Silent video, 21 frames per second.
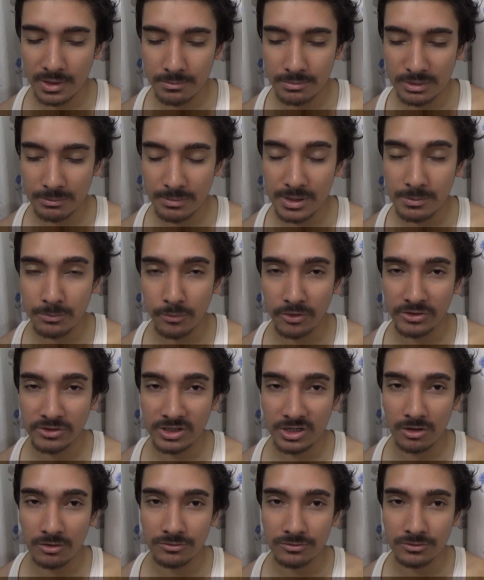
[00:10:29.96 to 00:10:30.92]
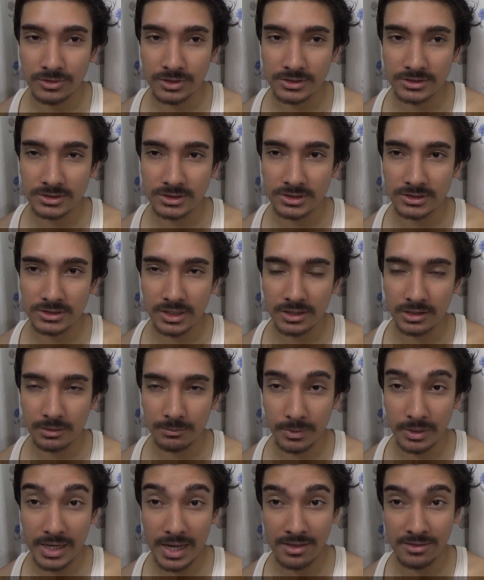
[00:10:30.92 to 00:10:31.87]
the main point of this, the
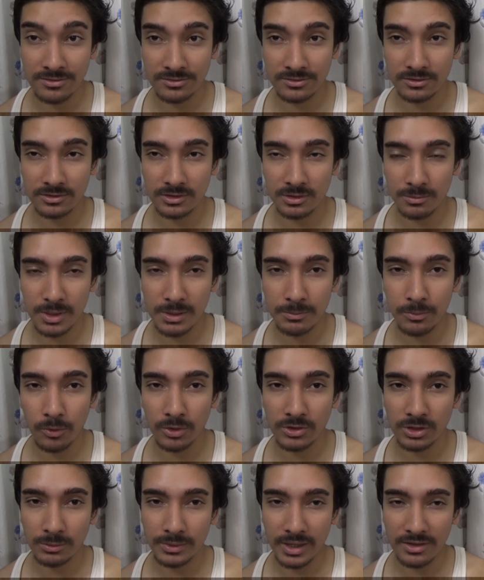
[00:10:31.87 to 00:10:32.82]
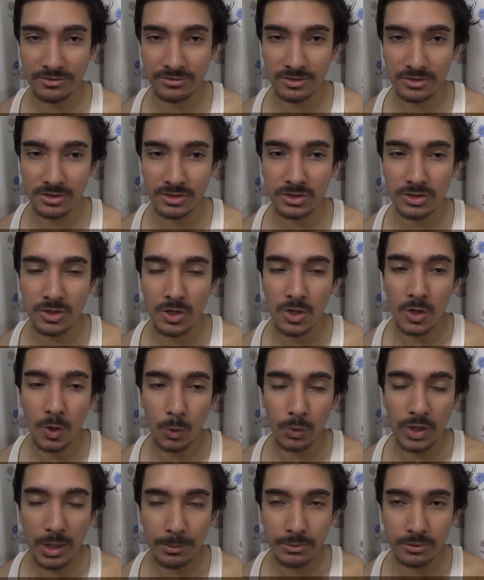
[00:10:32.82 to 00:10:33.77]
main point of the answer is
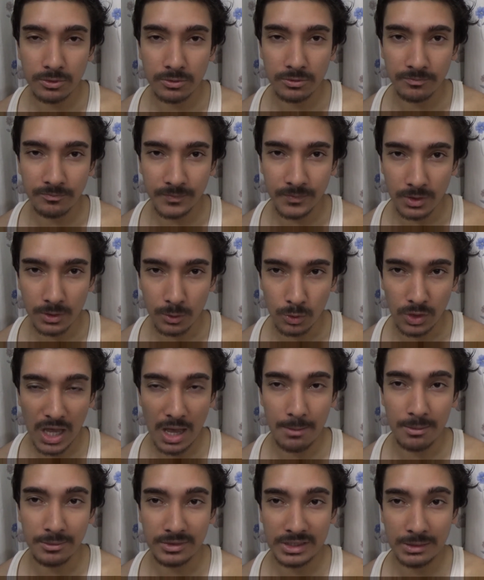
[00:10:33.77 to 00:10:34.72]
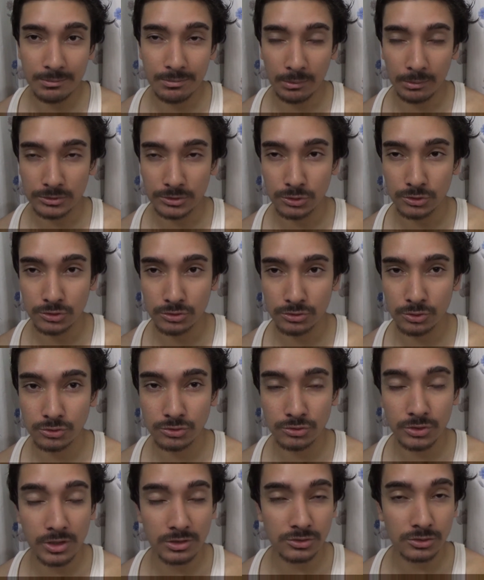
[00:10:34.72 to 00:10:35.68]
we have to look everything from a
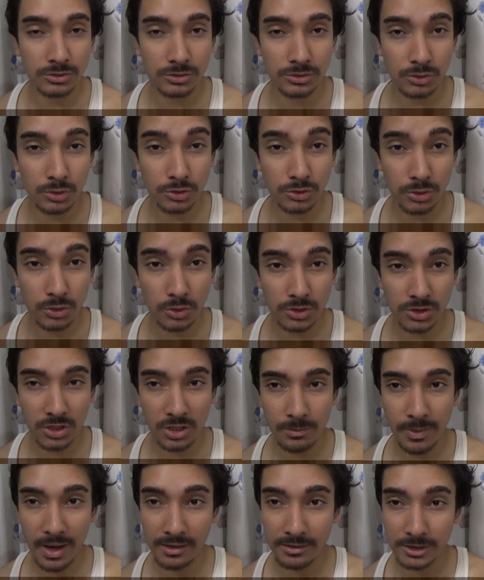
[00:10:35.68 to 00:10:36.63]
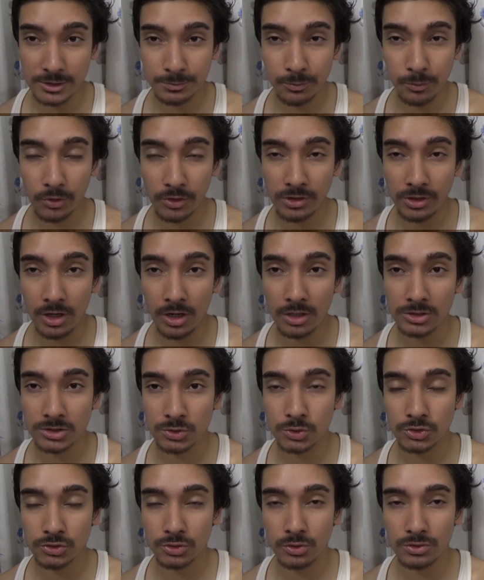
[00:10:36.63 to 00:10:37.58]
sociological vantage point or
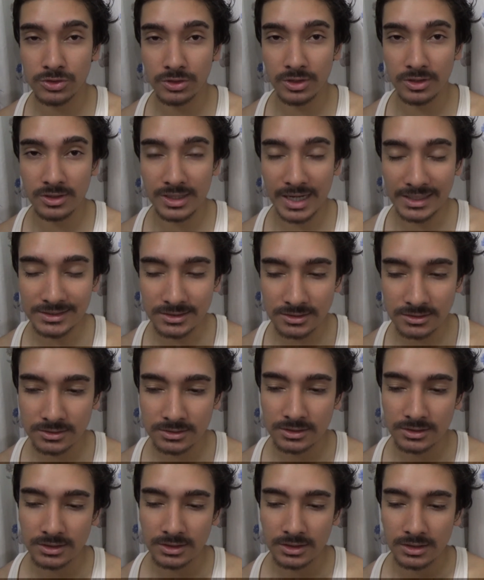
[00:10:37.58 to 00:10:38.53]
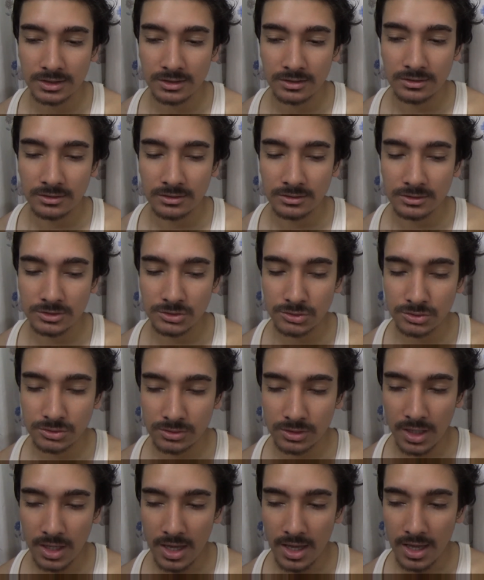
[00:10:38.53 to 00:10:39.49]
sociological class,
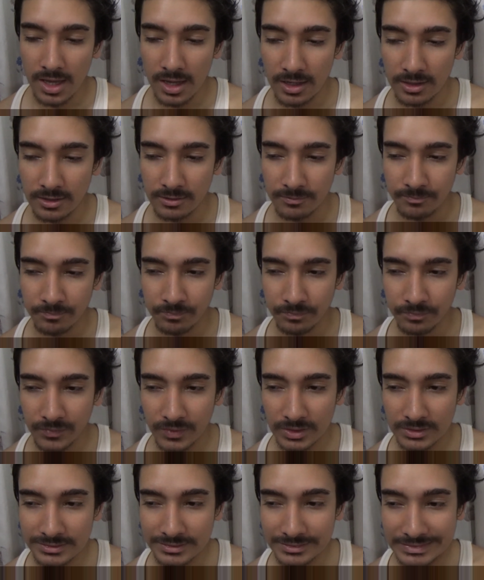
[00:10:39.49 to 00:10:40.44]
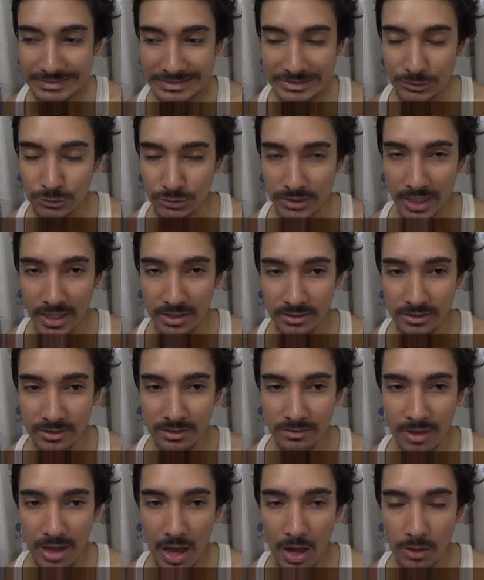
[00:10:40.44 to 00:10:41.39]
and see
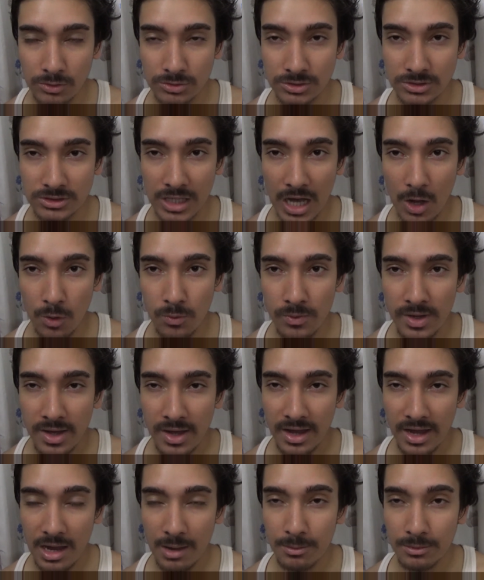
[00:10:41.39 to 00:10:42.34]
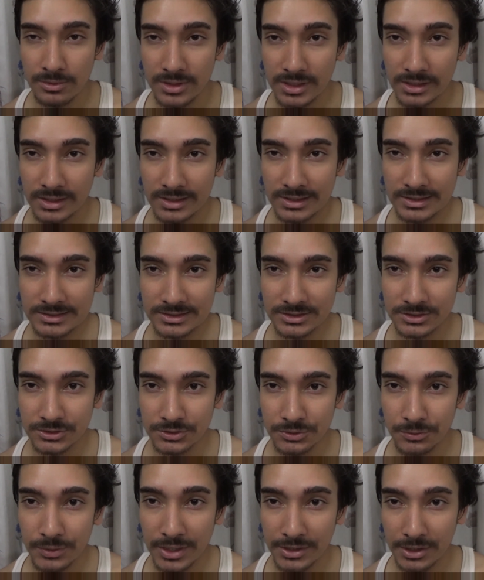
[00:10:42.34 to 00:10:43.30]
society, see how everything is
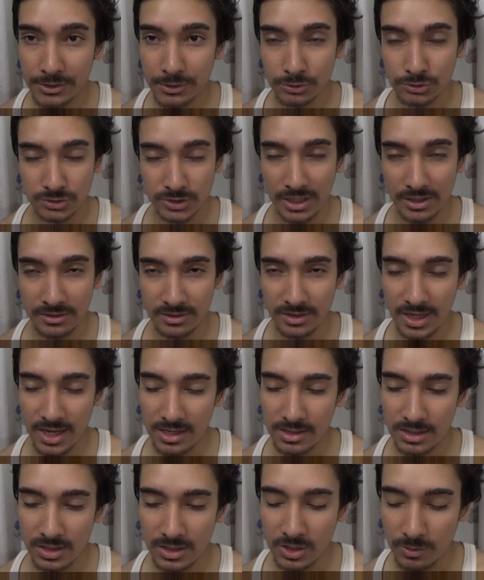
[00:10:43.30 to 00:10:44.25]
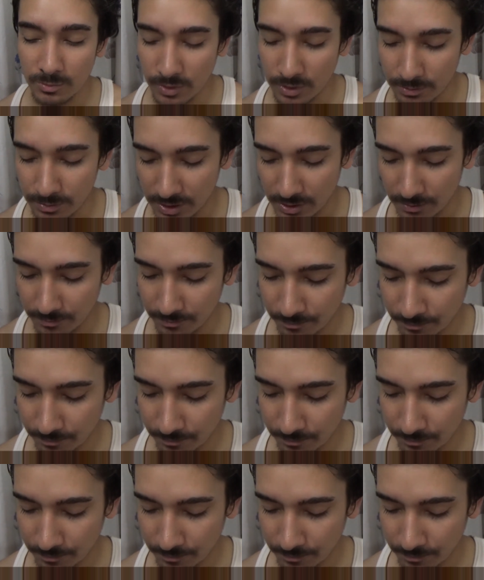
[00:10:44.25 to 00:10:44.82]
related to society and human being.